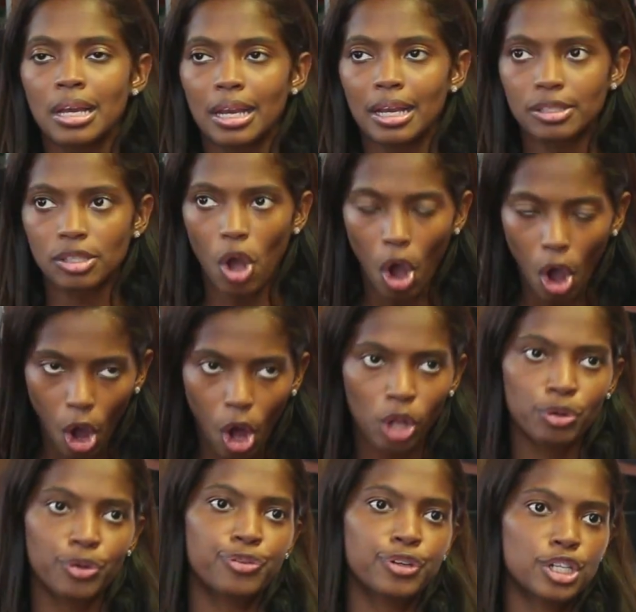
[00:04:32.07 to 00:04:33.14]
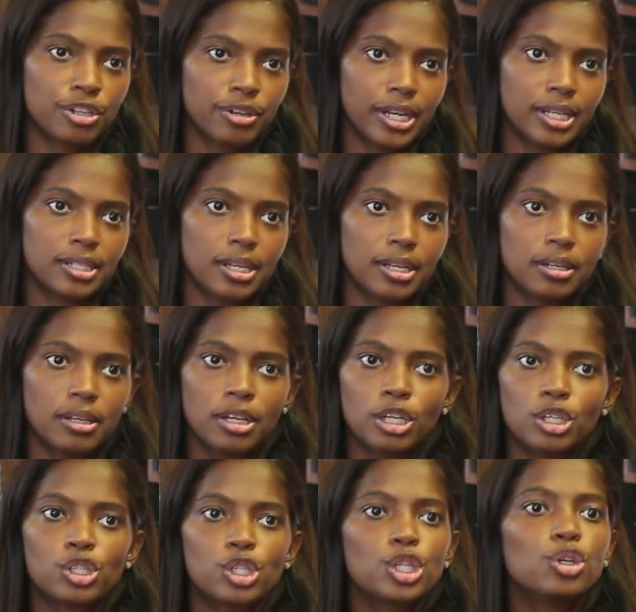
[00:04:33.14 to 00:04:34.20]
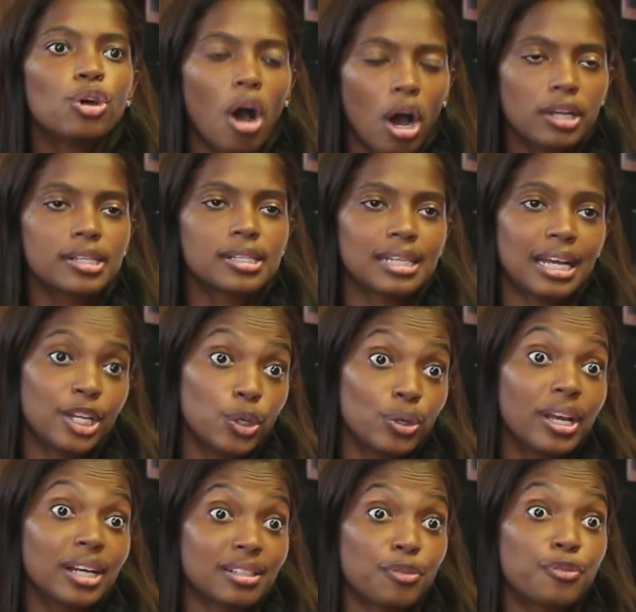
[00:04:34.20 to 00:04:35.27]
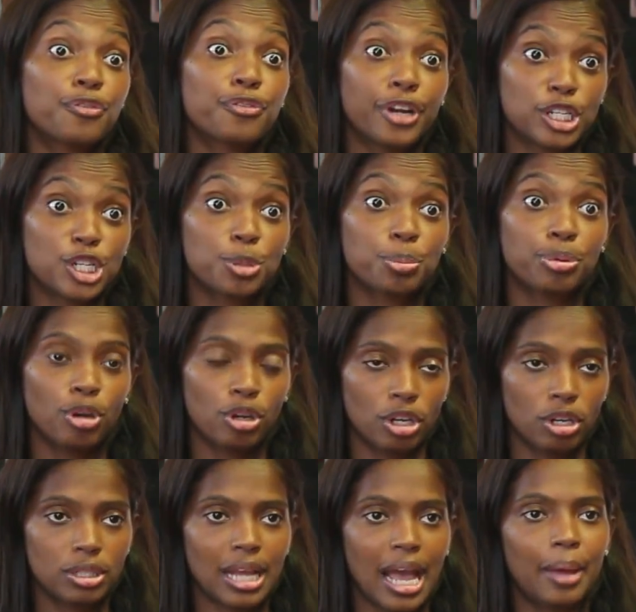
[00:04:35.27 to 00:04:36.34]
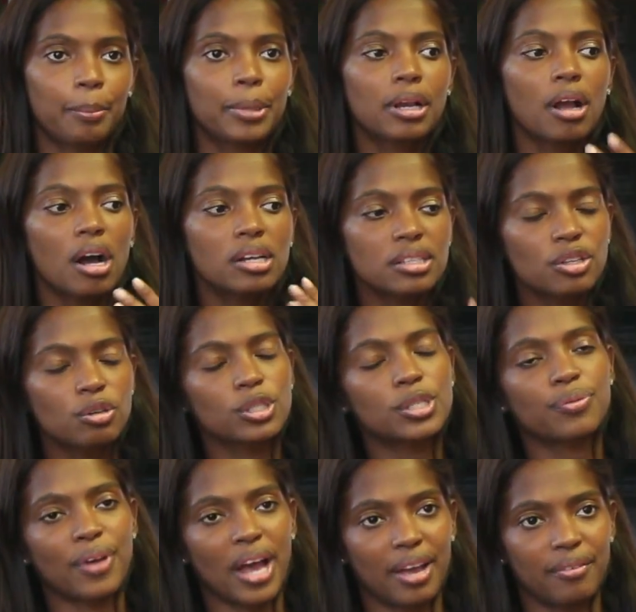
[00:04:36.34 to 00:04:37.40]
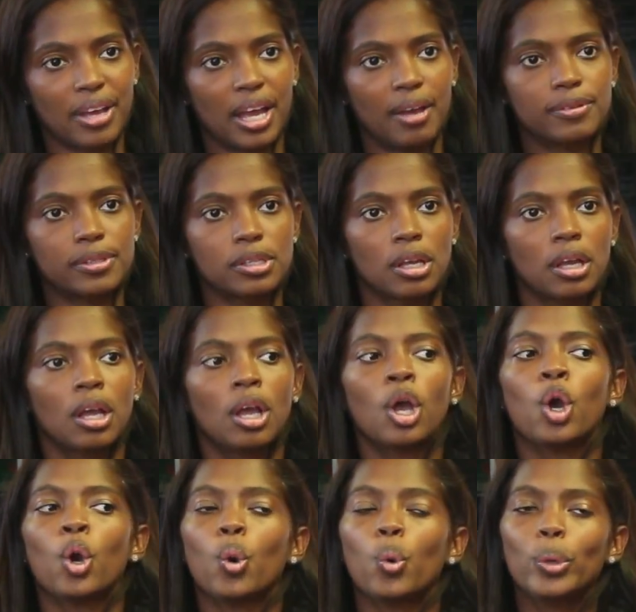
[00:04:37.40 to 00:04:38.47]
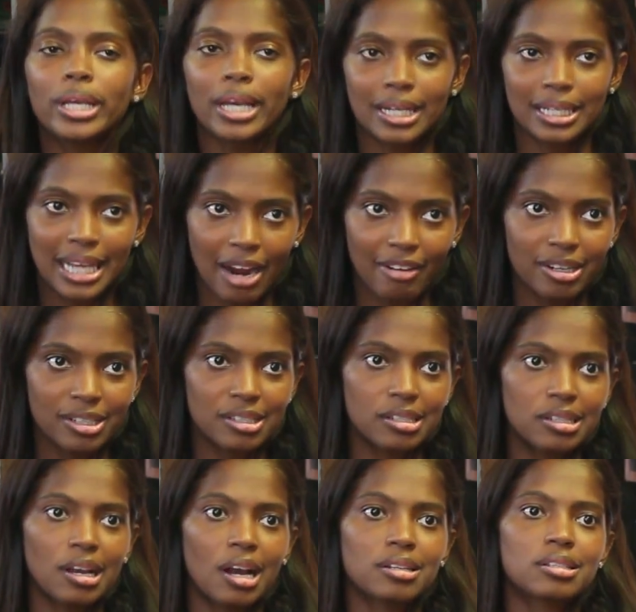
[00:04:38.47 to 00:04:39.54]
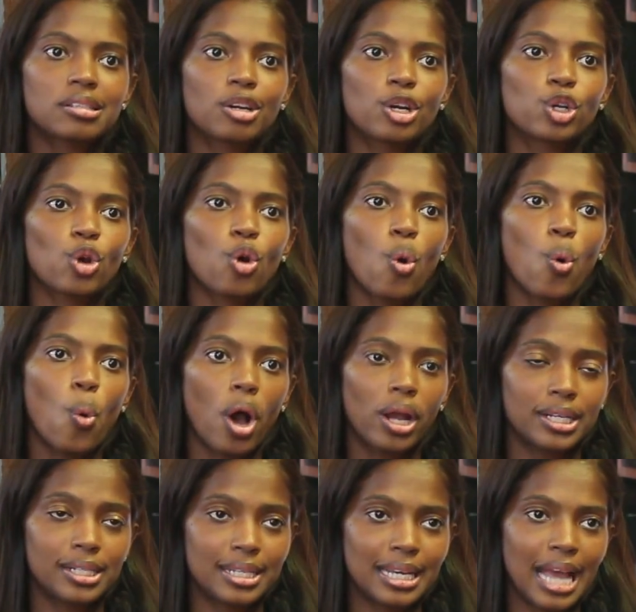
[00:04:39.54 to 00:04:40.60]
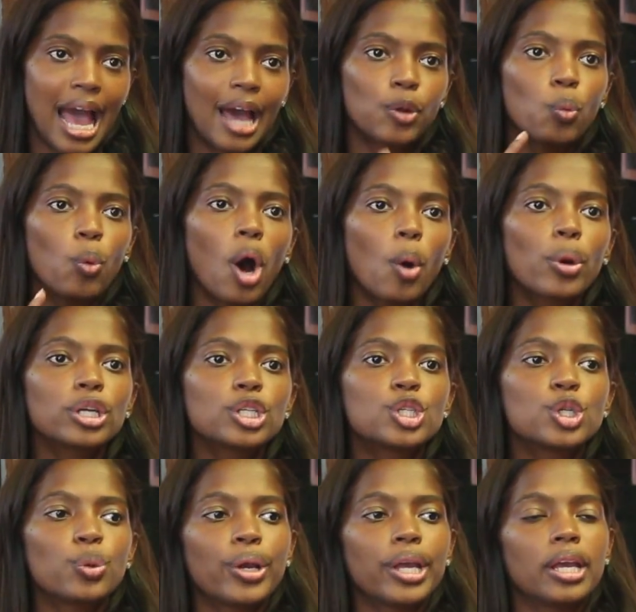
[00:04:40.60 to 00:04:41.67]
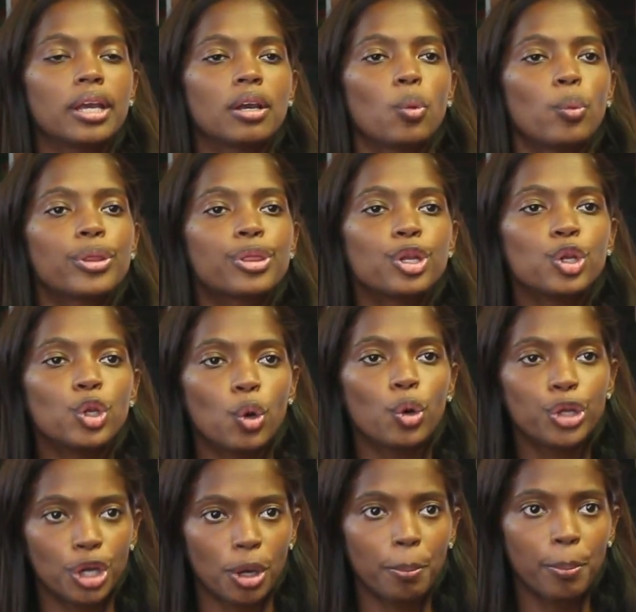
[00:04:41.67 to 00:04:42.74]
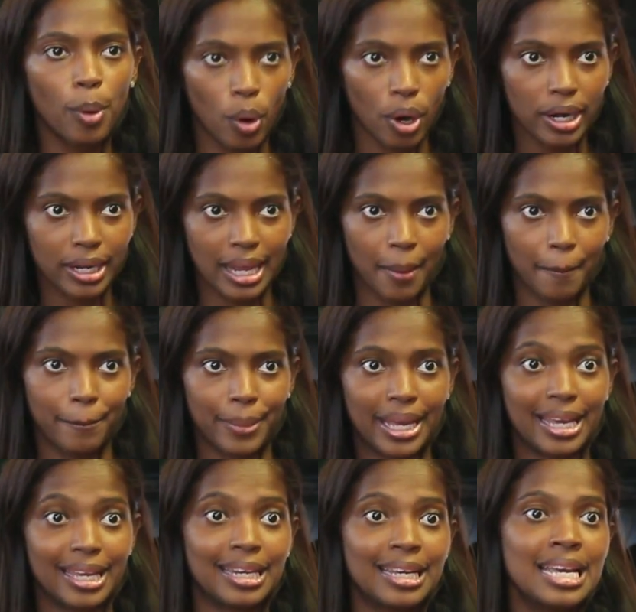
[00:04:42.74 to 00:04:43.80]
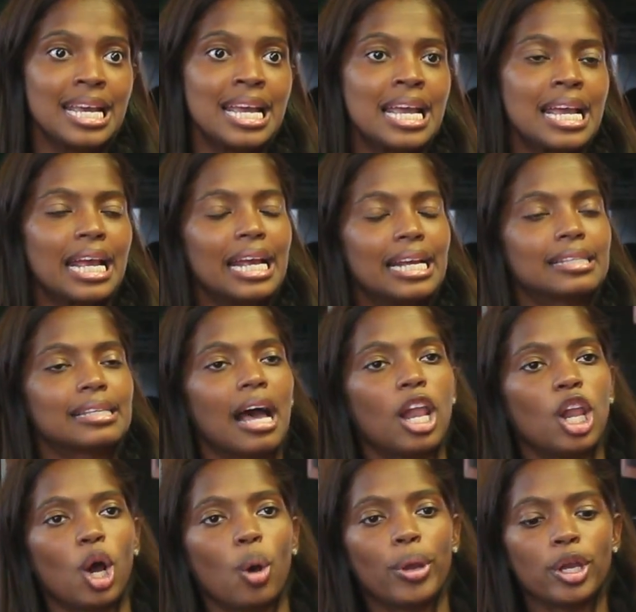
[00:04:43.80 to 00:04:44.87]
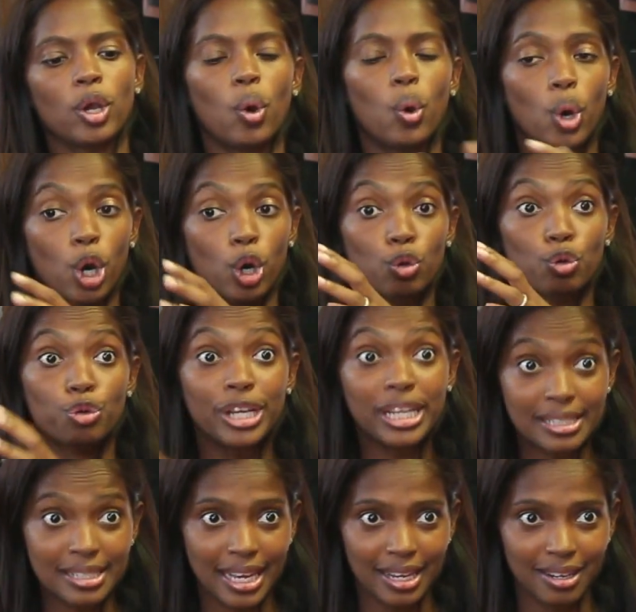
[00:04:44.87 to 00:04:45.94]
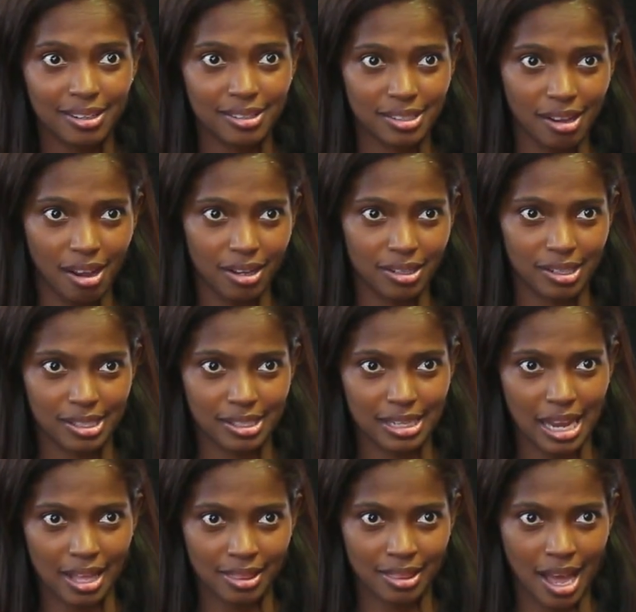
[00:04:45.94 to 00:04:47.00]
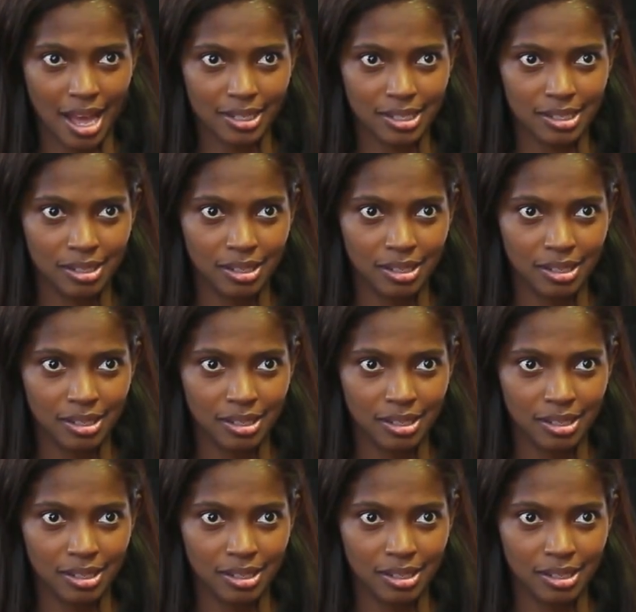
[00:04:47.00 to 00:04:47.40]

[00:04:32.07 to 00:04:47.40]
It's all refrigerated, so you understand that you get a fresh product. And because of those 5 Fs, we can guarantee a certain quality. And what we're doing with the Know Your Pork campaign is allowing our retailers to understand that,